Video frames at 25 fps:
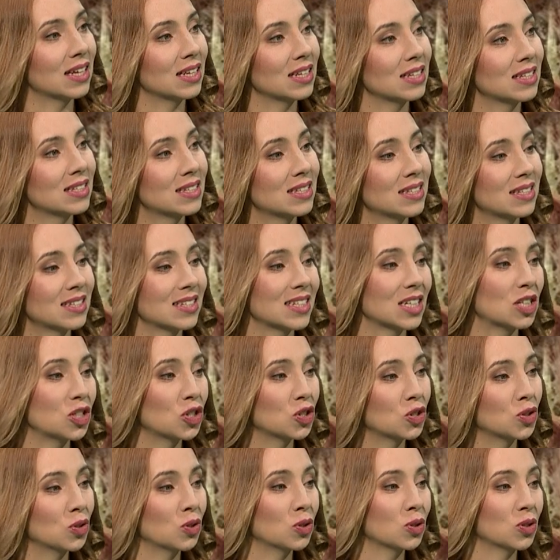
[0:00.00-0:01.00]
uh, such
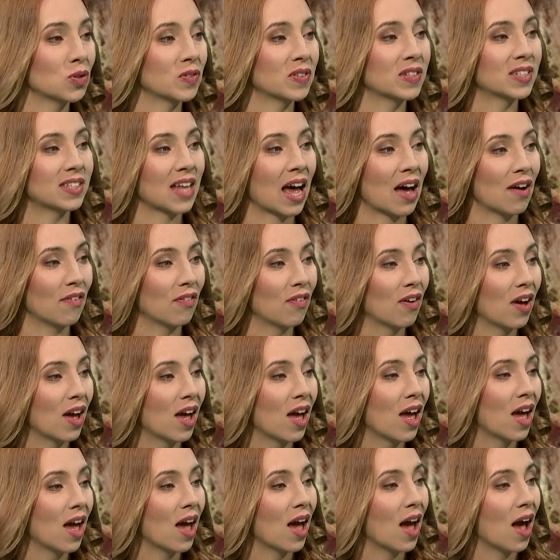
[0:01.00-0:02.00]
sorts of stuff
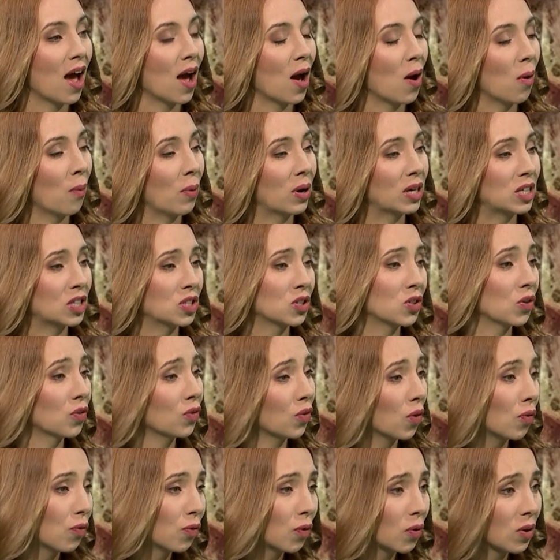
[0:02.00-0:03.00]
uh, which is,
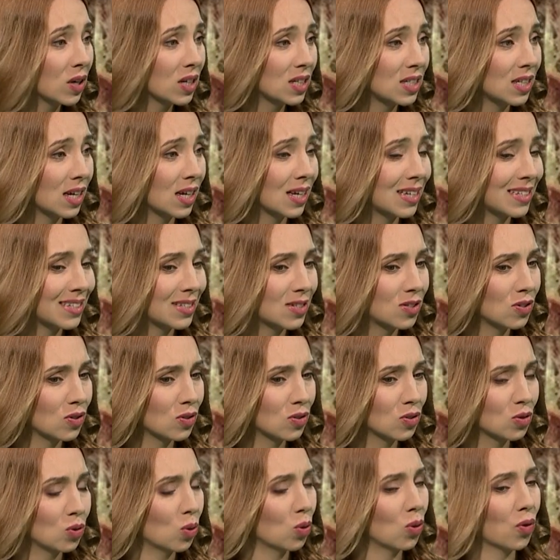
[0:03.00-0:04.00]
of, of course, a
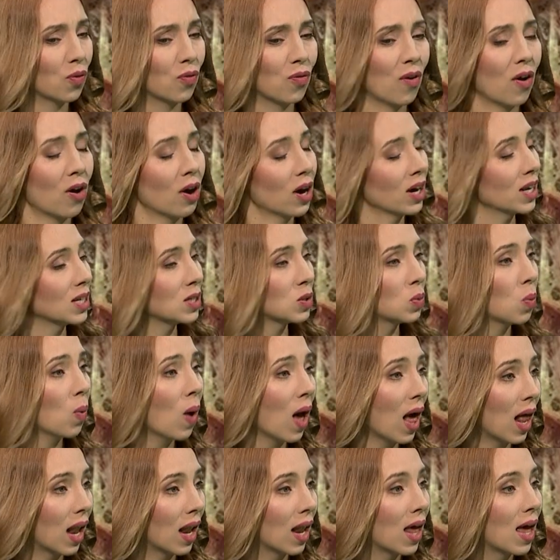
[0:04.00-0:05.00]
sort of art as
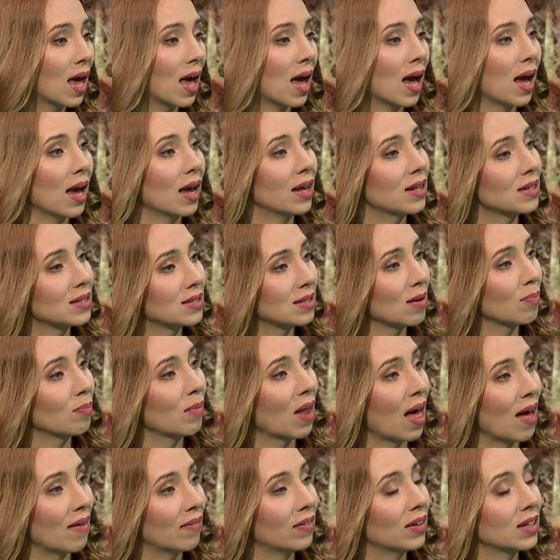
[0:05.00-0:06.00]
well in mm-hmm.
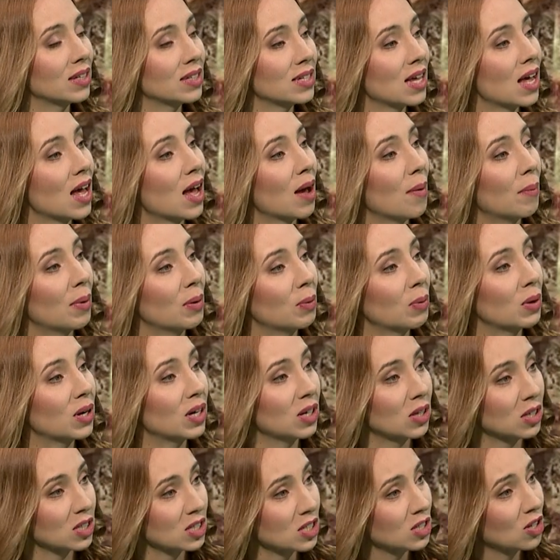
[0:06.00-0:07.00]
some levels, but
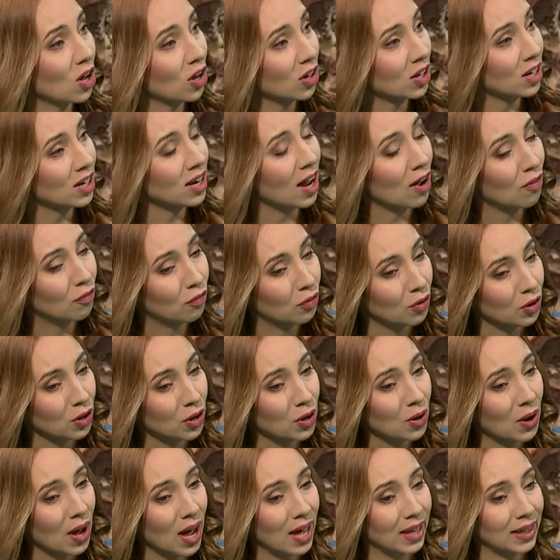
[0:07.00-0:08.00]
we're just not enough for
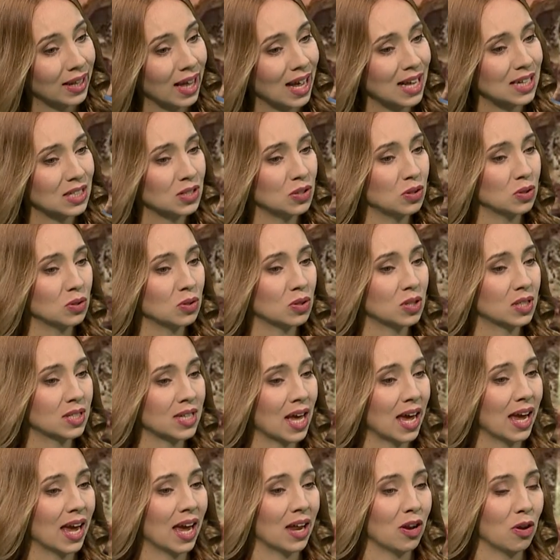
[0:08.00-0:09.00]
you. And as you
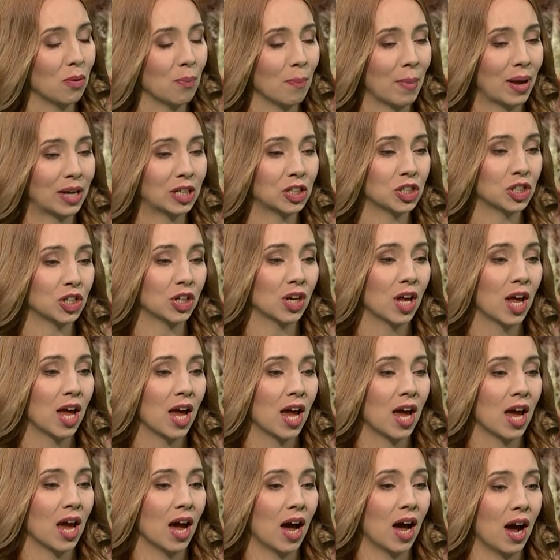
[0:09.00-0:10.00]
say and you mentioned,
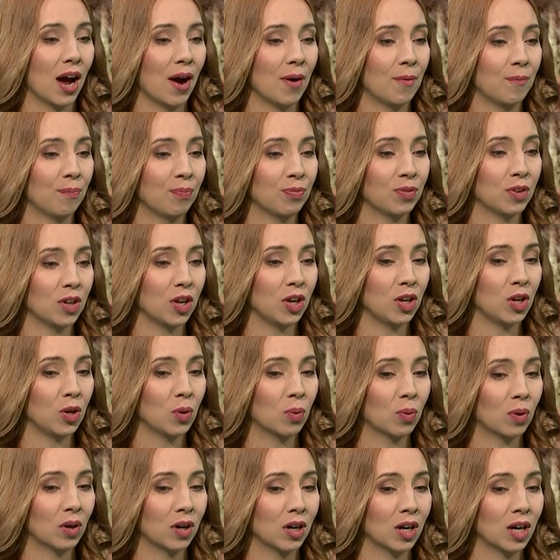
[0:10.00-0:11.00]
um,
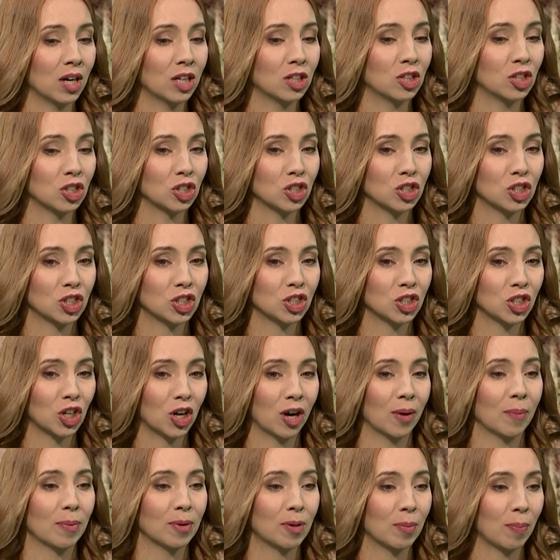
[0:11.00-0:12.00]
you were
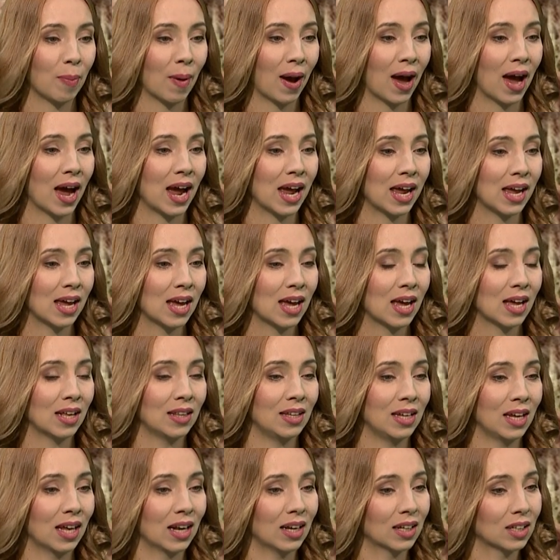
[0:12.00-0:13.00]
disturbed by
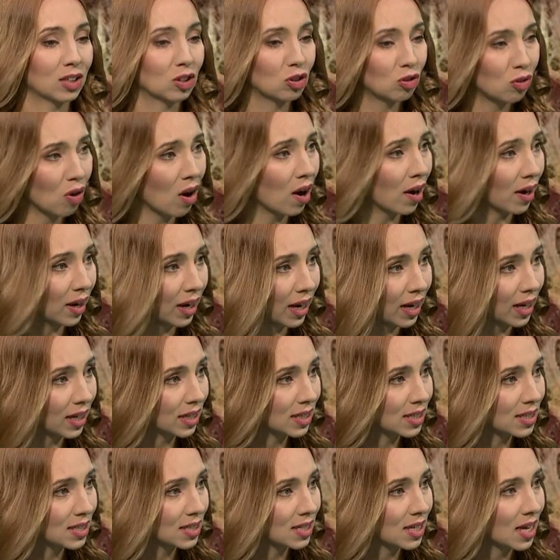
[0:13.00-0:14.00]
the
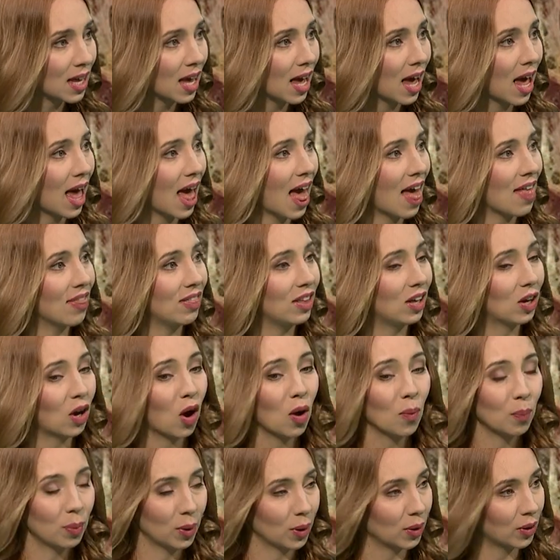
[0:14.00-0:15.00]
electronics mm -hmm. and the
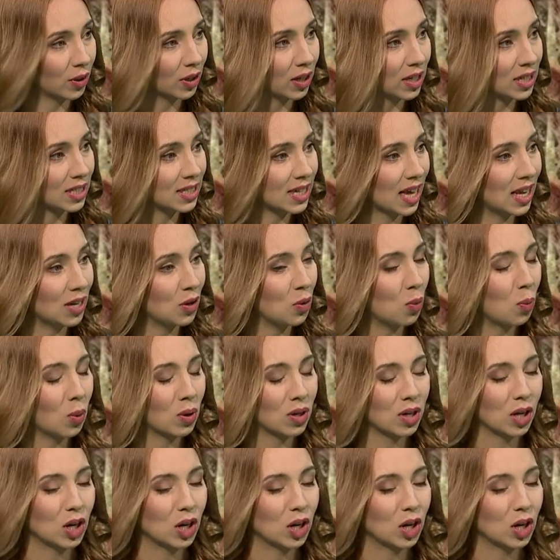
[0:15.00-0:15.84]
computers, and you